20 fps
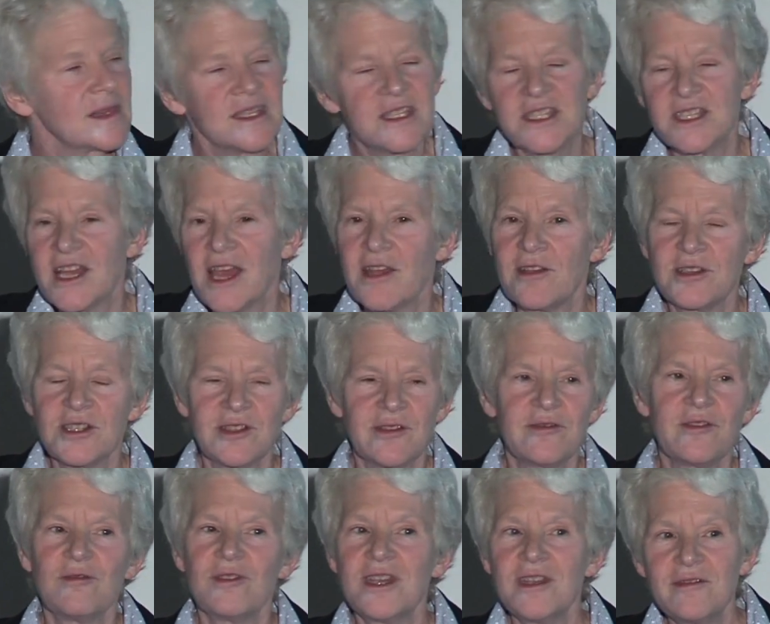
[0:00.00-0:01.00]
Styles
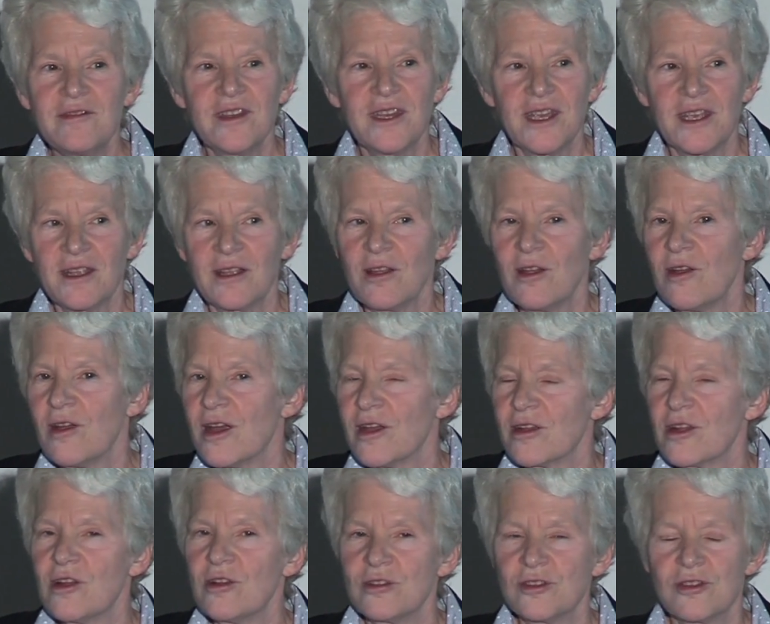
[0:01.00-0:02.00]
of grieving
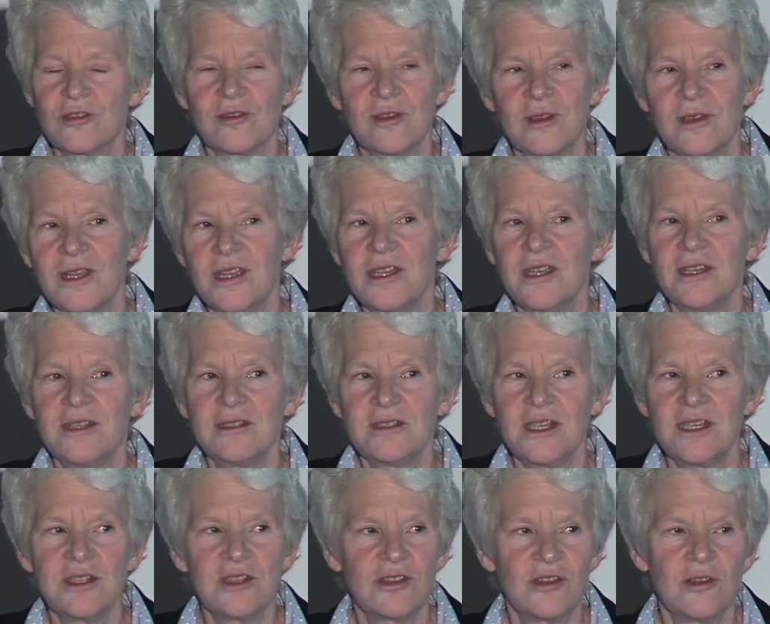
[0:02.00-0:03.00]
are culturally
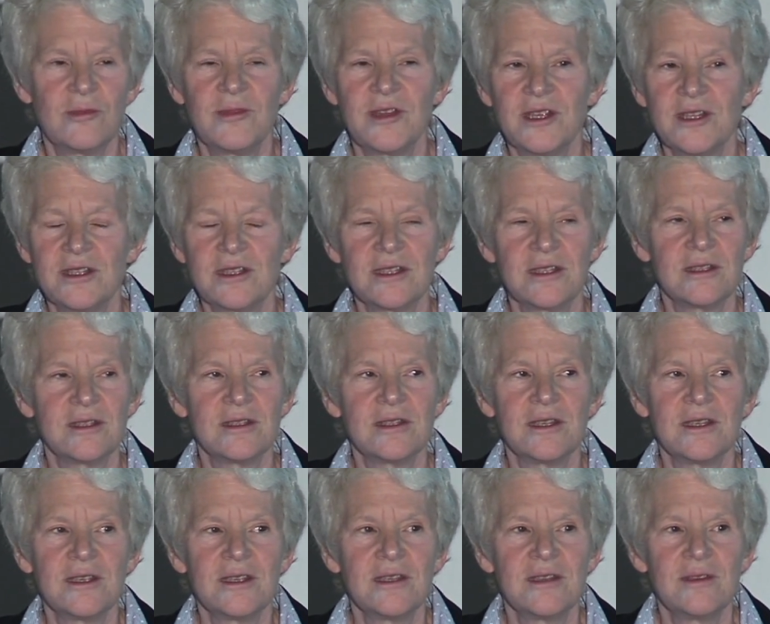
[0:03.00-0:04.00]
determined.
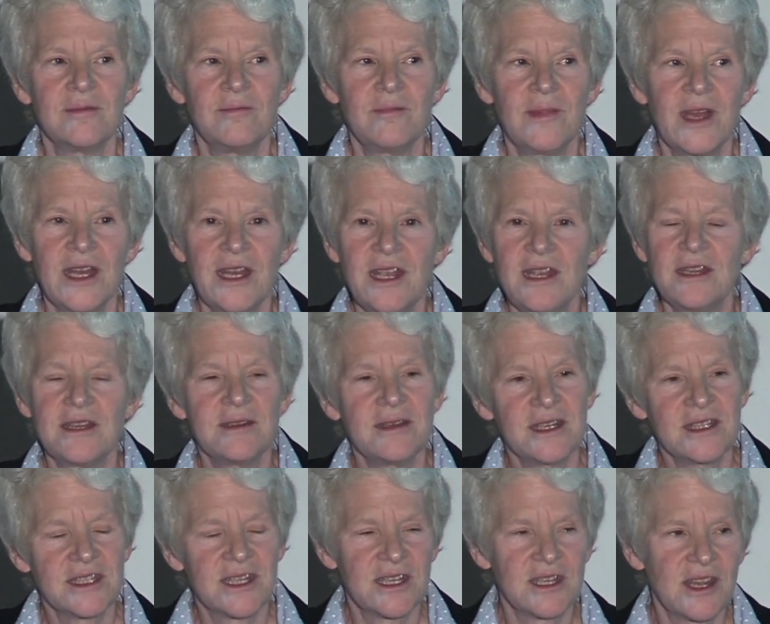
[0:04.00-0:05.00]
Many
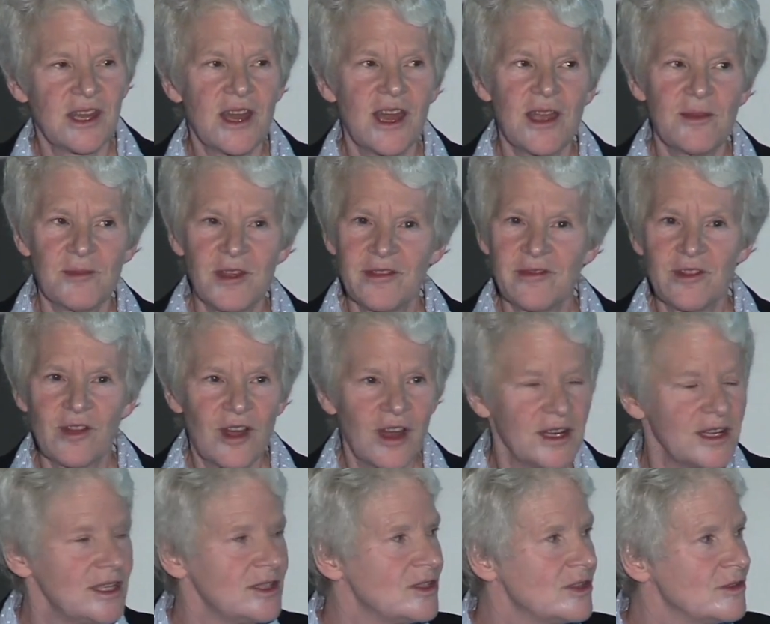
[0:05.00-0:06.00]
is the time I've
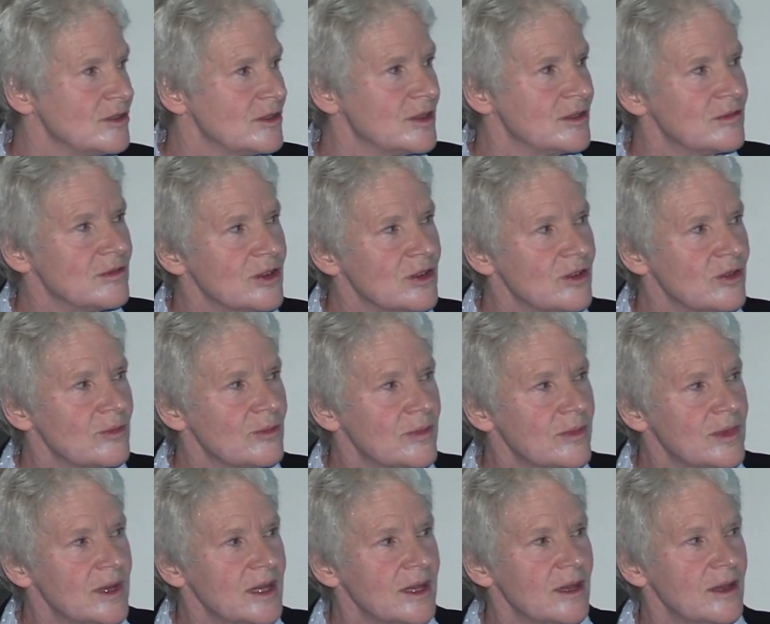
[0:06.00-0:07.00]
gone into a
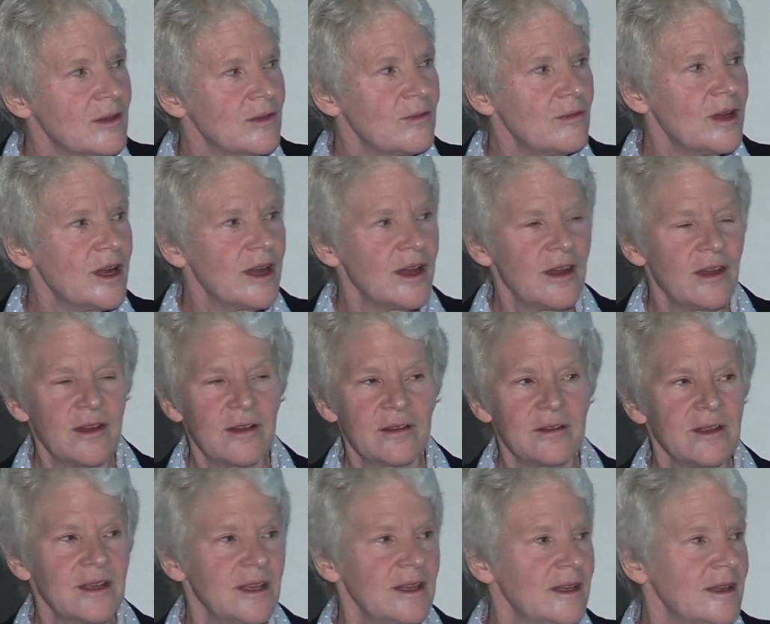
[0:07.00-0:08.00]
room where
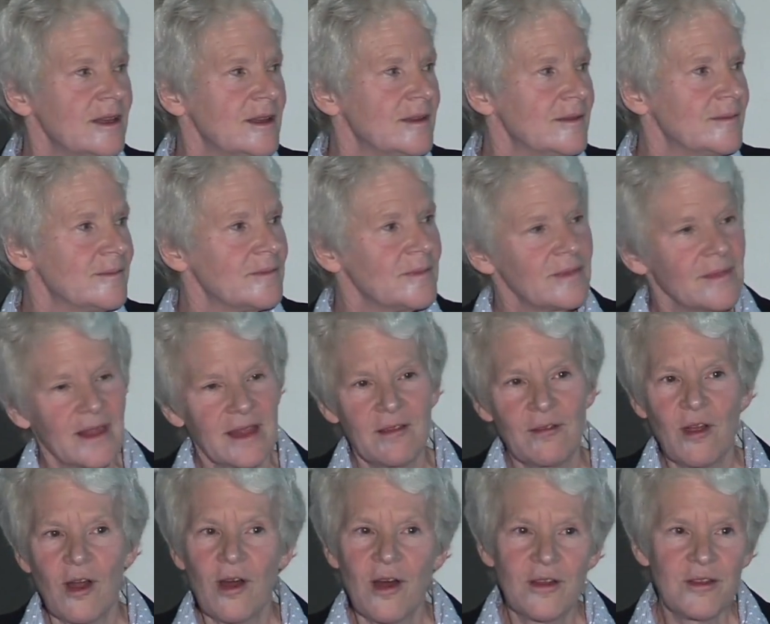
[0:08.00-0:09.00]

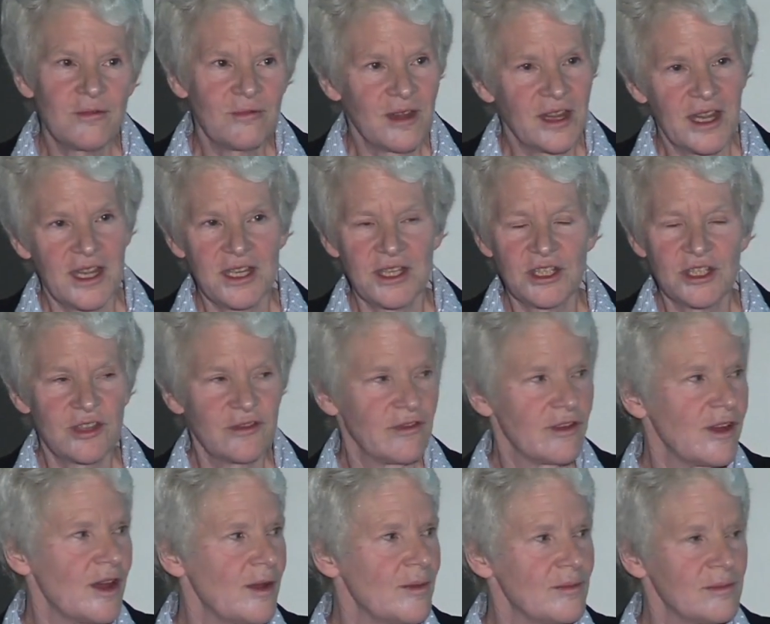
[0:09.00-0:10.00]
all the range
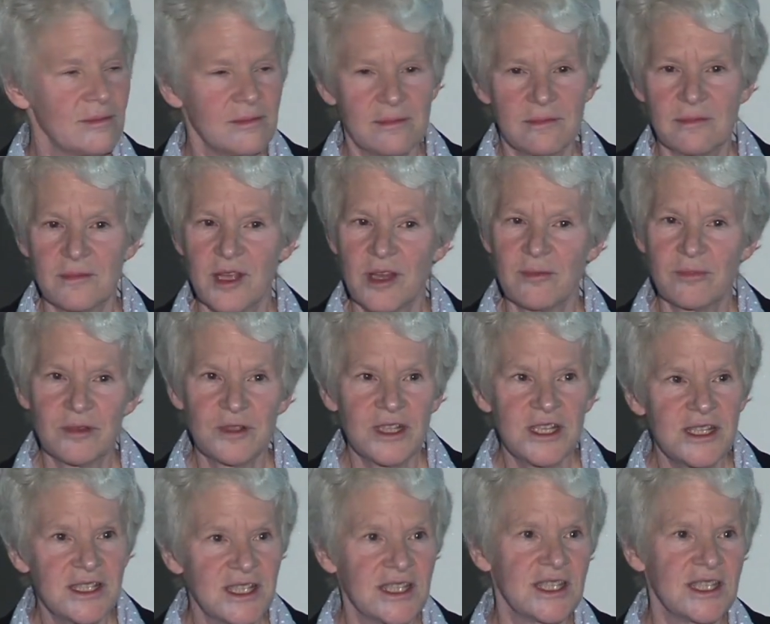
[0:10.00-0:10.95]
from complete